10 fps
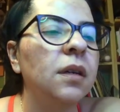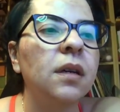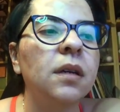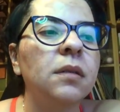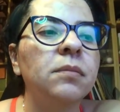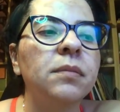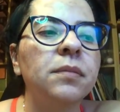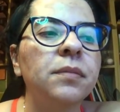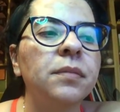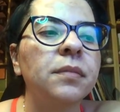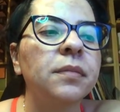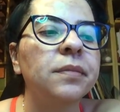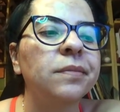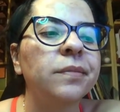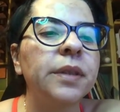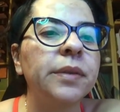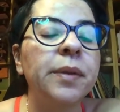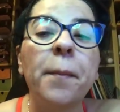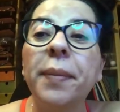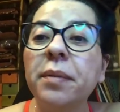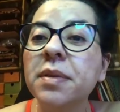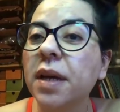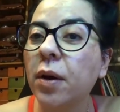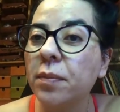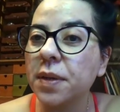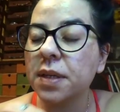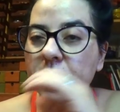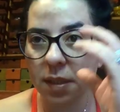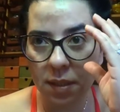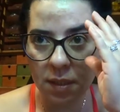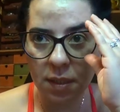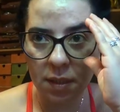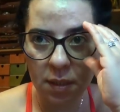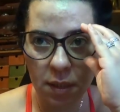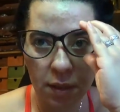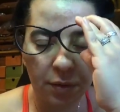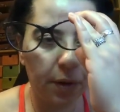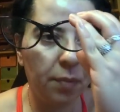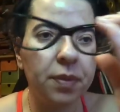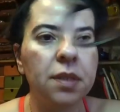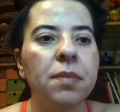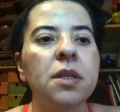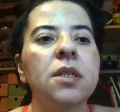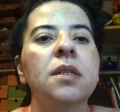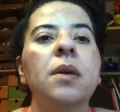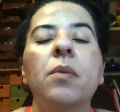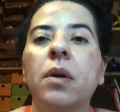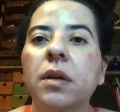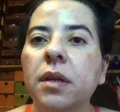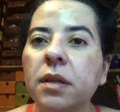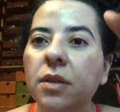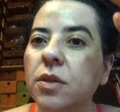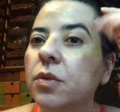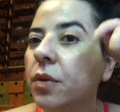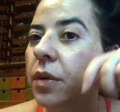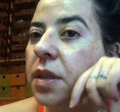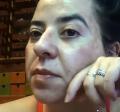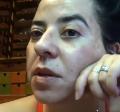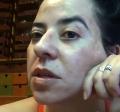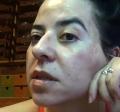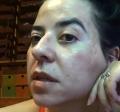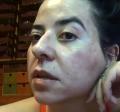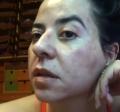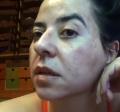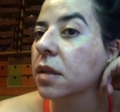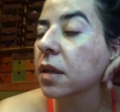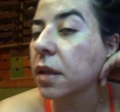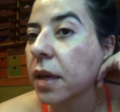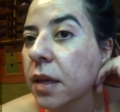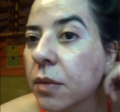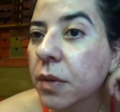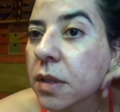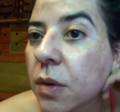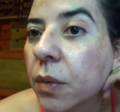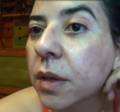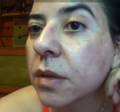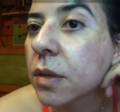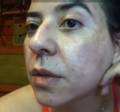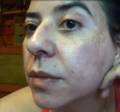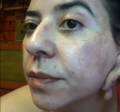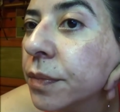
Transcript: um, bummed out because it didn't clear up as much as I wanted it to or as much as it looked like it was going to.